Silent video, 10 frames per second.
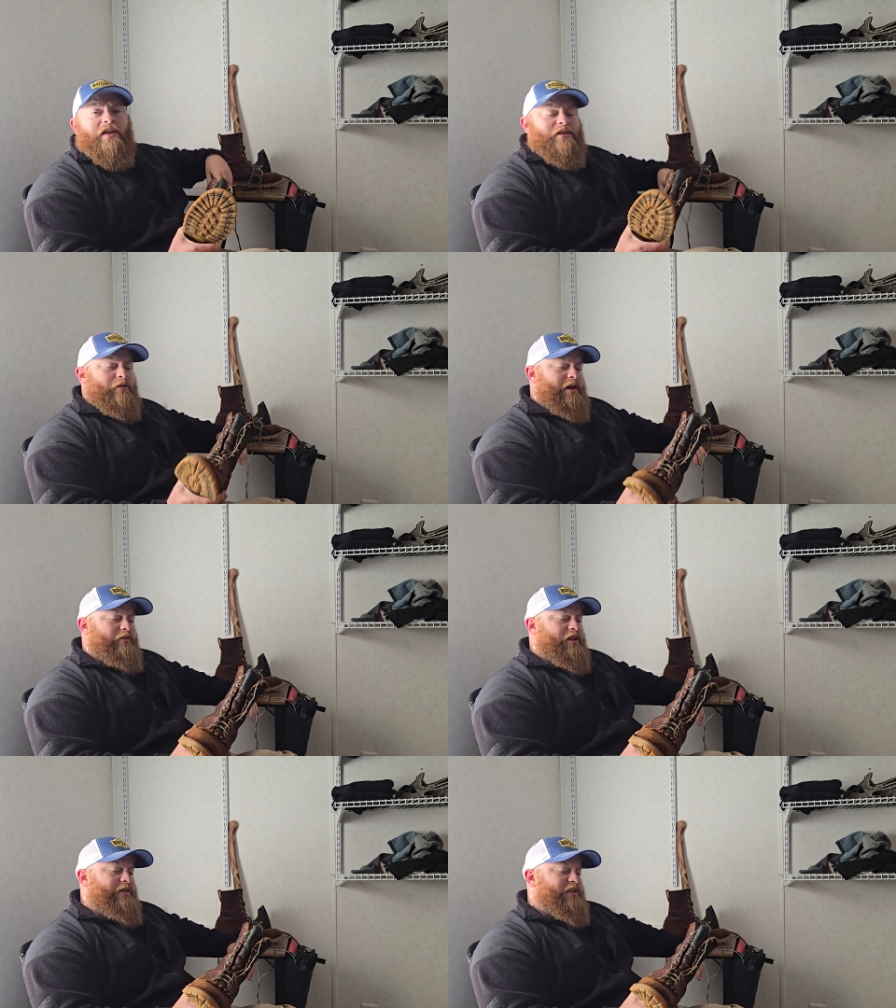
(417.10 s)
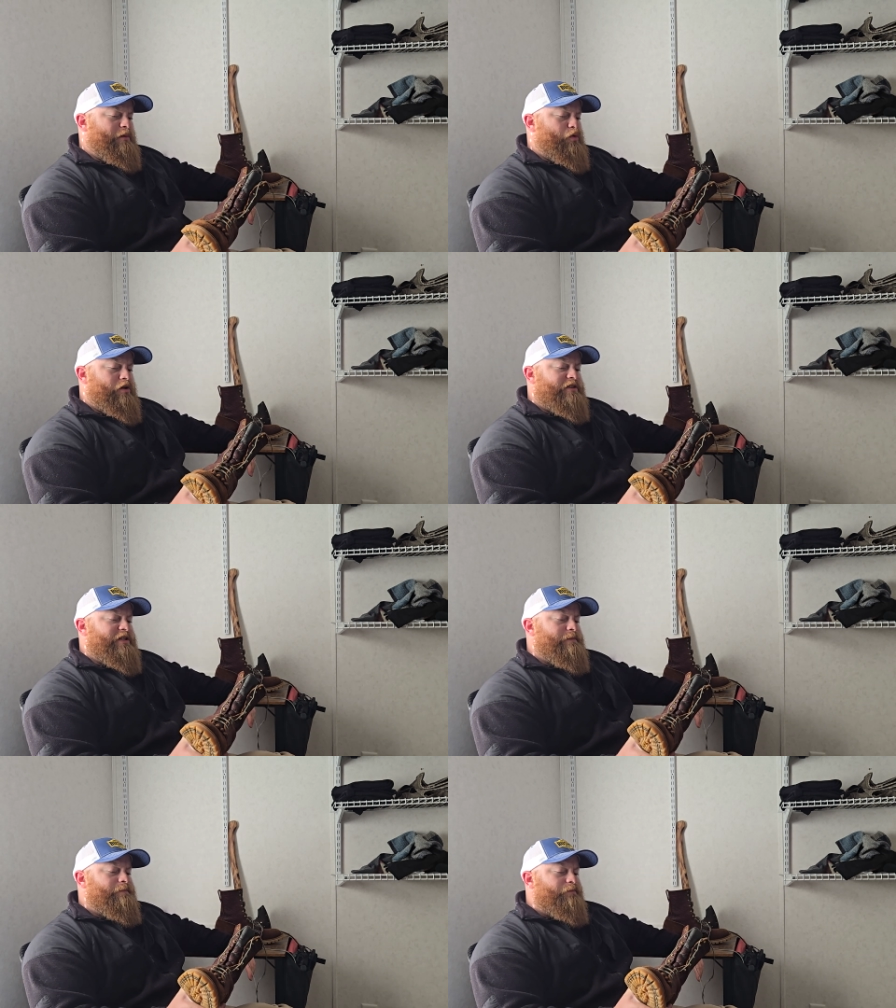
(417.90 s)
And they do have a lifetime
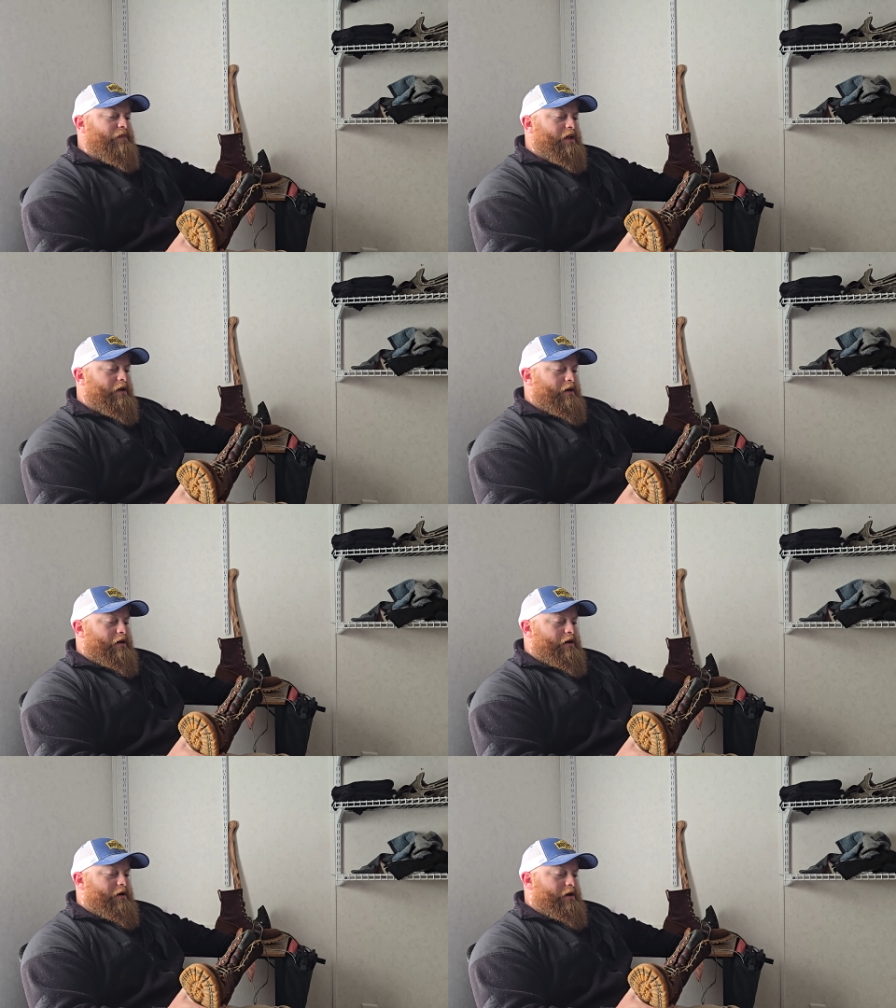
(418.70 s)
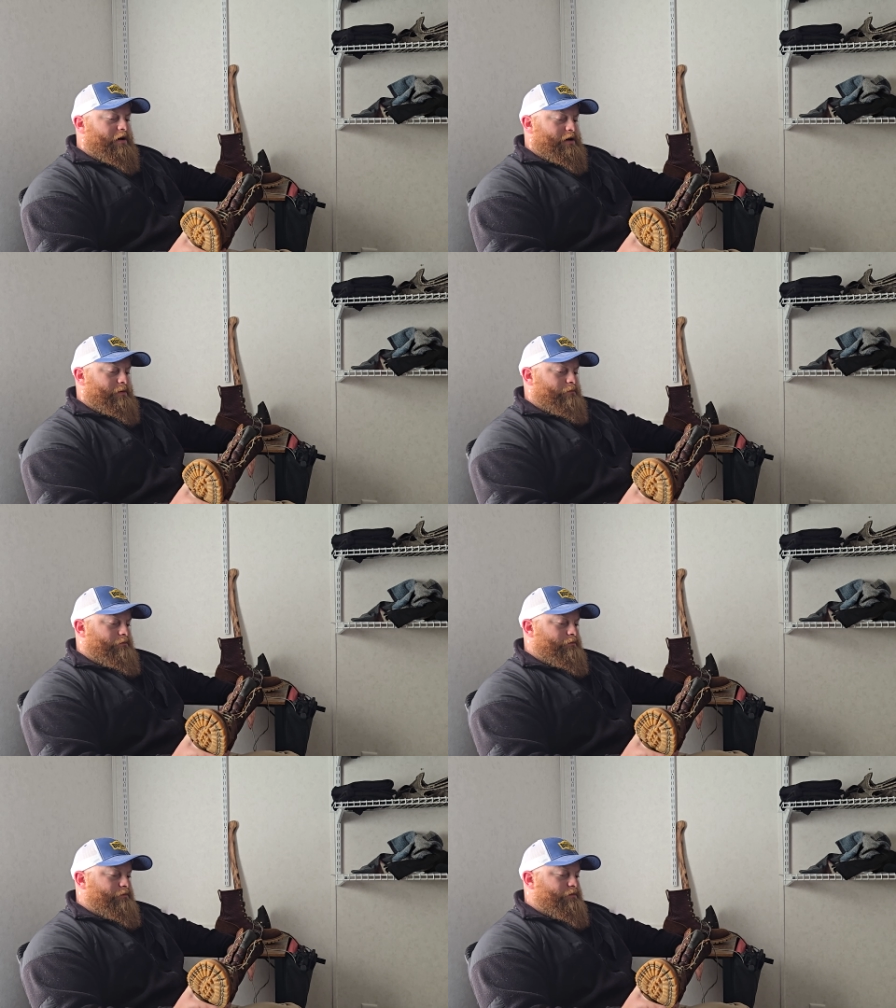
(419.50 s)
warranty.
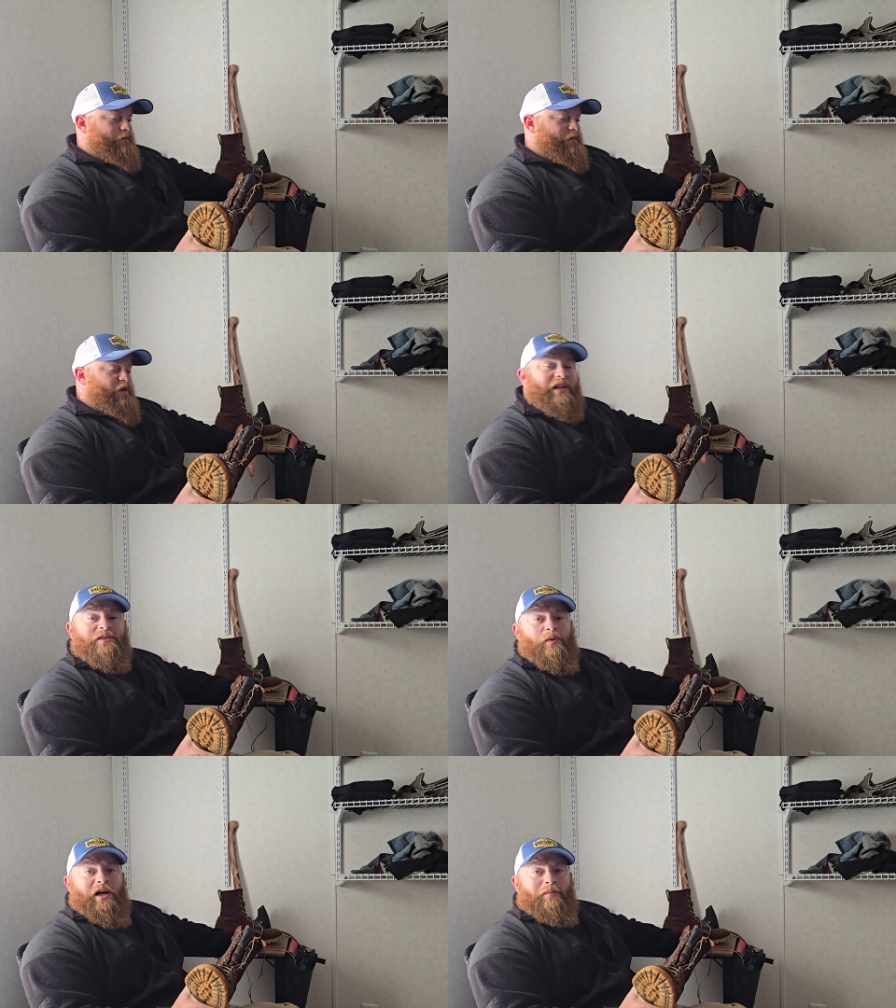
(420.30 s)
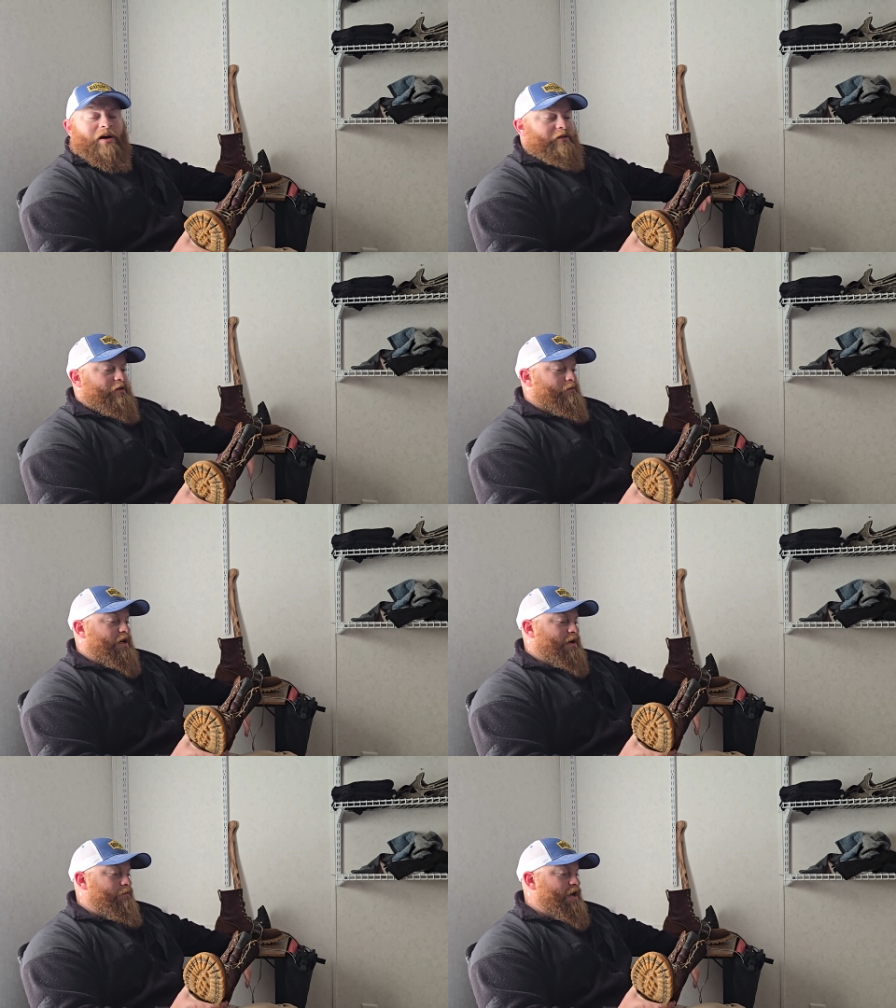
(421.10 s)
So that's why I bought
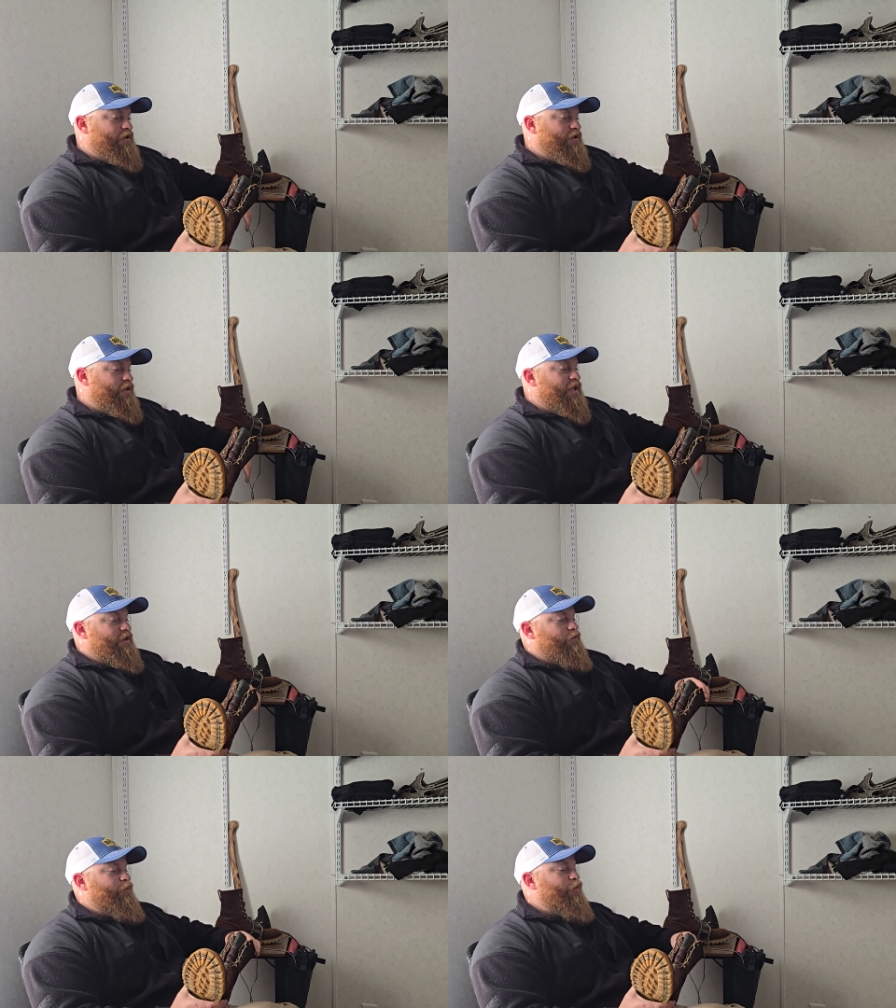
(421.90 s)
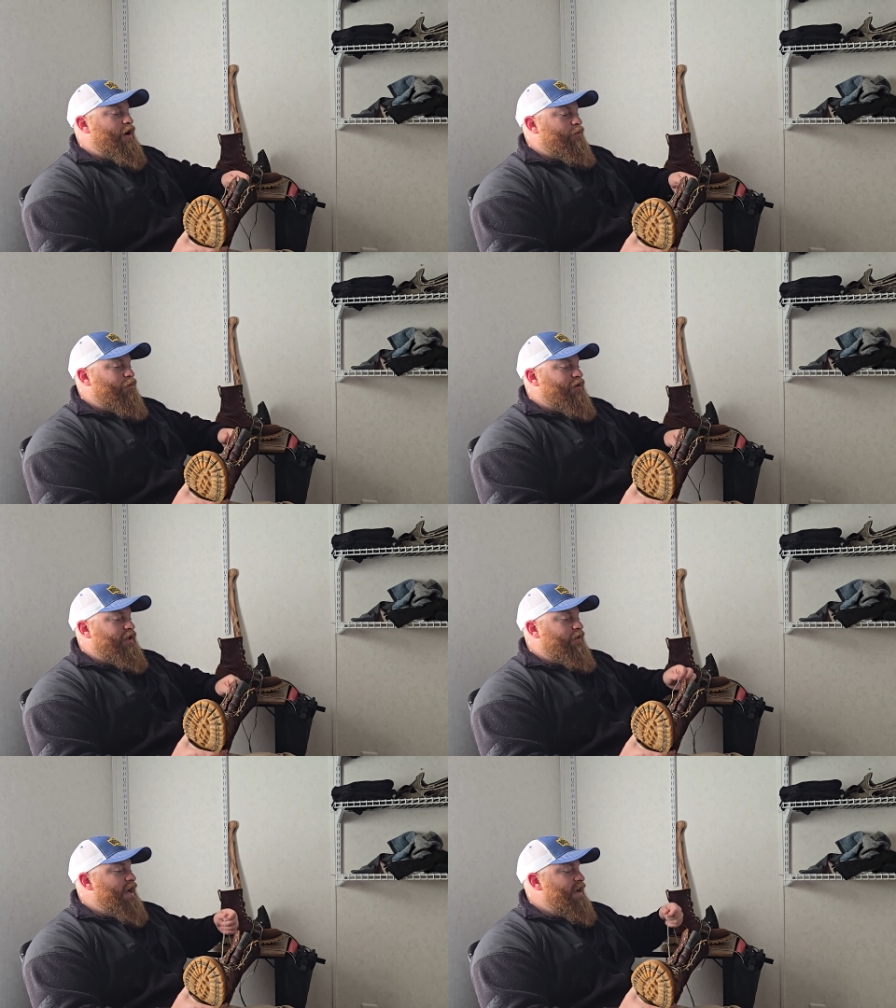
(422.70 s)
them. I imagine these will probably